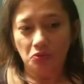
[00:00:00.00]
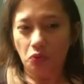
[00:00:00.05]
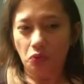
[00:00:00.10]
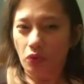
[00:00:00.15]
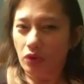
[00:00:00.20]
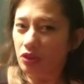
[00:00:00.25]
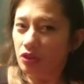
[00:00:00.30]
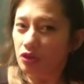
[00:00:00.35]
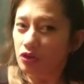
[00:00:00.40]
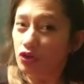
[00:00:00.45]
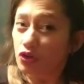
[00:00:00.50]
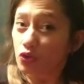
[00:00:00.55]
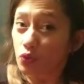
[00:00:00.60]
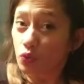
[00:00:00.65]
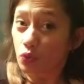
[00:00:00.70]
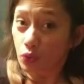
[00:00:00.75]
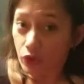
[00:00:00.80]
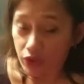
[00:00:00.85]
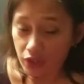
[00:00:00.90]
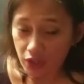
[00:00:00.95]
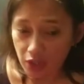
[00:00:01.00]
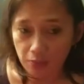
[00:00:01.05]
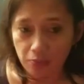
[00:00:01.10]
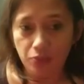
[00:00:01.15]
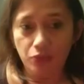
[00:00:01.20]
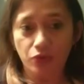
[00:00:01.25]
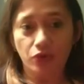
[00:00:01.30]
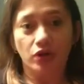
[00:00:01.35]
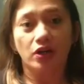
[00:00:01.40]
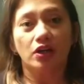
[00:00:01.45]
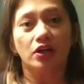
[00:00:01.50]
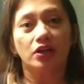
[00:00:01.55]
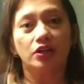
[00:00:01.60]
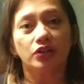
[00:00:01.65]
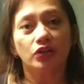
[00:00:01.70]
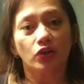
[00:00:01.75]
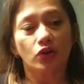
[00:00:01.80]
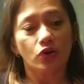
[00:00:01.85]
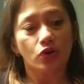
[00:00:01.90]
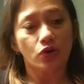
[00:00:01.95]
Whether you work abroad
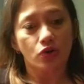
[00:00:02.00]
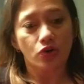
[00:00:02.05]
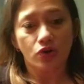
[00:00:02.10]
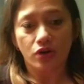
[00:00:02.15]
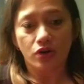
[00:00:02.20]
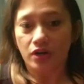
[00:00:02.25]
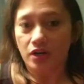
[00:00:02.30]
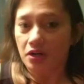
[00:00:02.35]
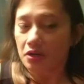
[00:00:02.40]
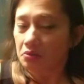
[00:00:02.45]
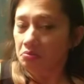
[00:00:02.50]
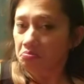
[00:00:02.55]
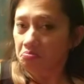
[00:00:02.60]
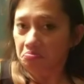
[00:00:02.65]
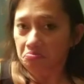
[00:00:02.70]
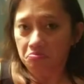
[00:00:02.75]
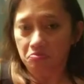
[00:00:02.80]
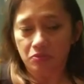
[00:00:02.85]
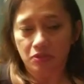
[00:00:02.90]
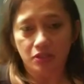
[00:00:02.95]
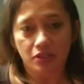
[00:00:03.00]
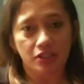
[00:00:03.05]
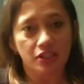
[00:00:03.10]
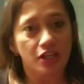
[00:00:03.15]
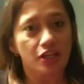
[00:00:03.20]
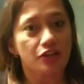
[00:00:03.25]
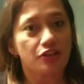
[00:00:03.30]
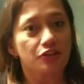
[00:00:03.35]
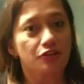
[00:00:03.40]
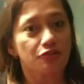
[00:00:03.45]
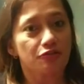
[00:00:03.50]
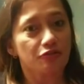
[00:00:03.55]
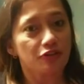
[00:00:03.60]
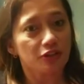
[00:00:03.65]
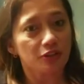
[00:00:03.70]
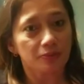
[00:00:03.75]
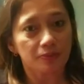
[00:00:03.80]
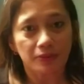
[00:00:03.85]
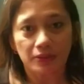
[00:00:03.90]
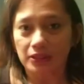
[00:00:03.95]
or stay in the
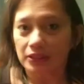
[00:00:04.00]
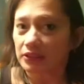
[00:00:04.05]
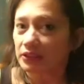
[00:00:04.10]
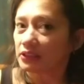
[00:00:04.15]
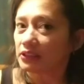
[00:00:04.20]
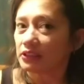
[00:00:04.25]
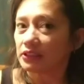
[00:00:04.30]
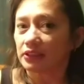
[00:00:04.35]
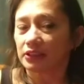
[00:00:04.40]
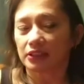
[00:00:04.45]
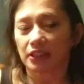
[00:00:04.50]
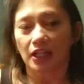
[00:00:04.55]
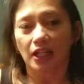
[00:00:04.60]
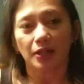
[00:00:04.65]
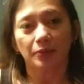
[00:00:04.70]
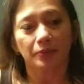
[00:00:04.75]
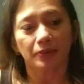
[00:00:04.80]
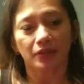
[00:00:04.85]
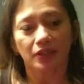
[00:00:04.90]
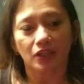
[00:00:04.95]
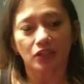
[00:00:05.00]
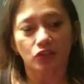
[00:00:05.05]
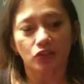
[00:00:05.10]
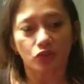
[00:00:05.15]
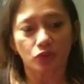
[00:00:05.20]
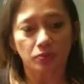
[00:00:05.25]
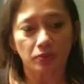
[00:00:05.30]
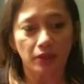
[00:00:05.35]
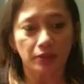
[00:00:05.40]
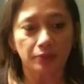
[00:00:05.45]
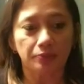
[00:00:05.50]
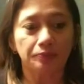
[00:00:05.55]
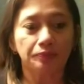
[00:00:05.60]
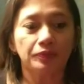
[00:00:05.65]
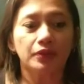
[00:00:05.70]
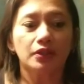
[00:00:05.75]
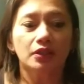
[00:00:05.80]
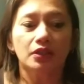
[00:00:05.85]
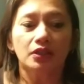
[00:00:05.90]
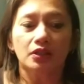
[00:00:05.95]
Philippines, help our countrymen.
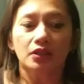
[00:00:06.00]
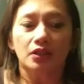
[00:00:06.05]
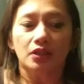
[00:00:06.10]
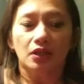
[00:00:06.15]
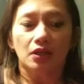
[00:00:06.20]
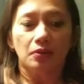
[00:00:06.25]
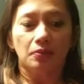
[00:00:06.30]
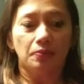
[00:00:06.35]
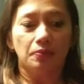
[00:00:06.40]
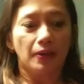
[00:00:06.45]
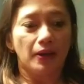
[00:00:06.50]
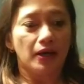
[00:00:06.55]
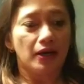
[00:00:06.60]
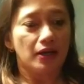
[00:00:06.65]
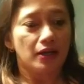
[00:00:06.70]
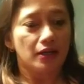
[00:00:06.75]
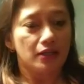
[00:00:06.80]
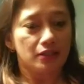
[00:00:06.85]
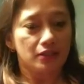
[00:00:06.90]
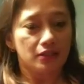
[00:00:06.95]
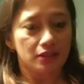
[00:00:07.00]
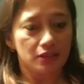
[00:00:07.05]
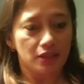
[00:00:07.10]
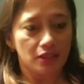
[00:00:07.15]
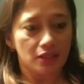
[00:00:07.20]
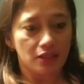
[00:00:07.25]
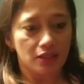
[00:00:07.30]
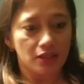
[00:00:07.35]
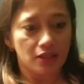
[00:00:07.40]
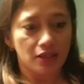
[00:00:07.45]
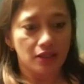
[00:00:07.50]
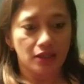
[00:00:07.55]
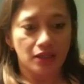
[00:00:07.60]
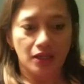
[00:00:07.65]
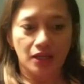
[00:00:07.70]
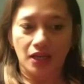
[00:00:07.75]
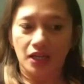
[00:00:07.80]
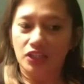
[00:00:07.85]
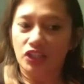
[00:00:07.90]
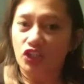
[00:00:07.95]
But
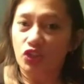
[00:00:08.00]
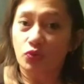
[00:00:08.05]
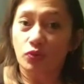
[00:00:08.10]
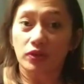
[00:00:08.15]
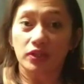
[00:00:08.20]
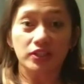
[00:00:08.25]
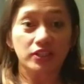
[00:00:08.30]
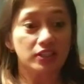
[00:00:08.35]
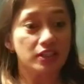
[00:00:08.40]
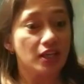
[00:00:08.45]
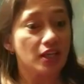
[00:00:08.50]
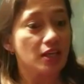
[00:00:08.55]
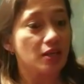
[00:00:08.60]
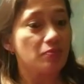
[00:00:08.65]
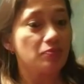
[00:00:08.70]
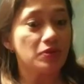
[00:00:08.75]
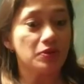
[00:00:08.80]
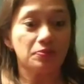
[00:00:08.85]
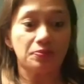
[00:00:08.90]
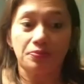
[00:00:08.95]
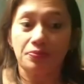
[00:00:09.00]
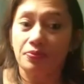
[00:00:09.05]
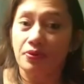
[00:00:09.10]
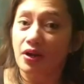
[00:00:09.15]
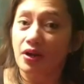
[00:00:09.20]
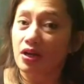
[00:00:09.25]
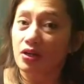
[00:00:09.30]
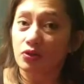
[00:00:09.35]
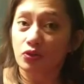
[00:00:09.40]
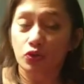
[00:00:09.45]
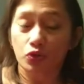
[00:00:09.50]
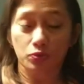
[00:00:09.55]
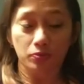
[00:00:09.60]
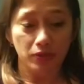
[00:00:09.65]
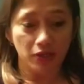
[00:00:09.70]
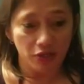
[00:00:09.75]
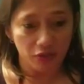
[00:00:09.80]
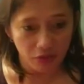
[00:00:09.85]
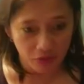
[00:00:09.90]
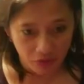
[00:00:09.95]
I just want to say, be proud to
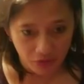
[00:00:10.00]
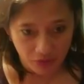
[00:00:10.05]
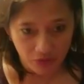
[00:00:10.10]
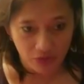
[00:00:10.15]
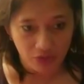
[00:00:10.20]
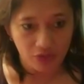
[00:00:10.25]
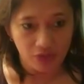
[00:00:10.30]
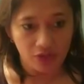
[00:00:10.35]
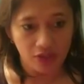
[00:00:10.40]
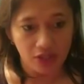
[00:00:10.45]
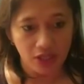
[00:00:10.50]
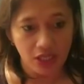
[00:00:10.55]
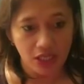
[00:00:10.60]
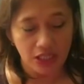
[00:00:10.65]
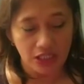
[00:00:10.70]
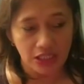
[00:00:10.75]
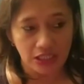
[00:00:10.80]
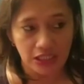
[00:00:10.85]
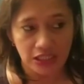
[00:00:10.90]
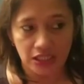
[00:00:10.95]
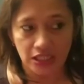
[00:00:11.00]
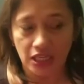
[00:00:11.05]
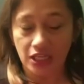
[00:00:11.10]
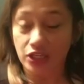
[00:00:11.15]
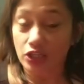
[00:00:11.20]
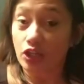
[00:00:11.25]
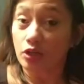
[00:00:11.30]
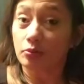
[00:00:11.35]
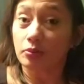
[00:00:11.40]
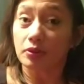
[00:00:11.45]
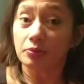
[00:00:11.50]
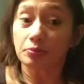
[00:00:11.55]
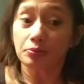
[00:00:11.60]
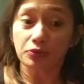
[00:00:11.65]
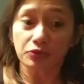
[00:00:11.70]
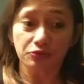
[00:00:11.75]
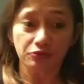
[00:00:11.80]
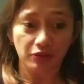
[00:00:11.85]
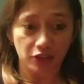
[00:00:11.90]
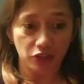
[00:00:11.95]
be a nurse. It's a noble
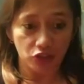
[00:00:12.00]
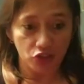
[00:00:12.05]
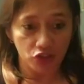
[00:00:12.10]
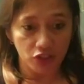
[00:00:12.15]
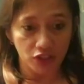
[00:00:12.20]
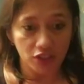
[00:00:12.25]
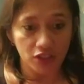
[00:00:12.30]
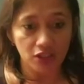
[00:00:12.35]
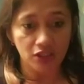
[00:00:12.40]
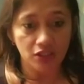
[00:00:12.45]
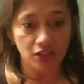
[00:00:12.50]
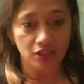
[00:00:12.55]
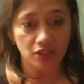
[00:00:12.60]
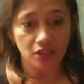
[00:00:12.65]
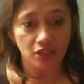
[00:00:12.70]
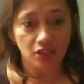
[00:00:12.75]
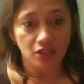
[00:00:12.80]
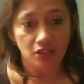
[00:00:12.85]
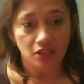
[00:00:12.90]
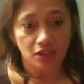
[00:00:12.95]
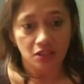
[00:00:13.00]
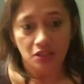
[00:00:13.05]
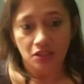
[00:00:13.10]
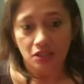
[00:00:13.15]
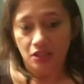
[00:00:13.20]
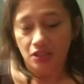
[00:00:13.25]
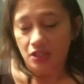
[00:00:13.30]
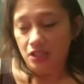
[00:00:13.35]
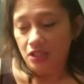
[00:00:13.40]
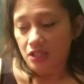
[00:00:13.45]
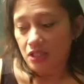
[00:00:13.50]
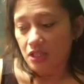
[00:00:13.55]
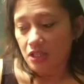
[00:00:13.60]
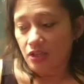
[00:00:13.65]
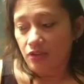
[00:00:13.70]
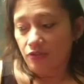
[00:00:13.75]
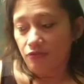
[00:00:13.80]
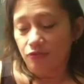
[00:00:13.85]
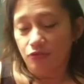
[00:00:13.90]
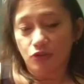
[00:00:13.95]
profession.
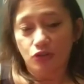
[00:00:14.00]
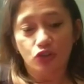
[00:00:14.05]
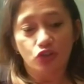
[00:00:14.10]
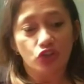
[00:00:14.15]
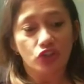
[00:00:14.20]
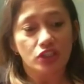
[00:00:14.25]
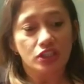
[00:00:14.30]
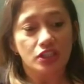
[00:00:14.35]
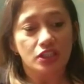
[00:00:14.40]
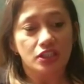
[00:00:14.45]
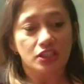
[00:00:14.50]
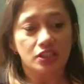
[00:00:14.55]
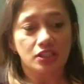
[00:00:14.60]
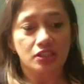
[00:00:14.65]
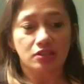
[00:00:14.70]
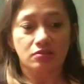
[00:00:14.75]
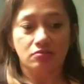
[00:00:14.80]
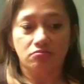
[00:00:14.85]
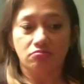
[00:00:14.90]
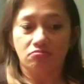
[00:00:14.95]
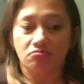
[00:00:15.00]
If you just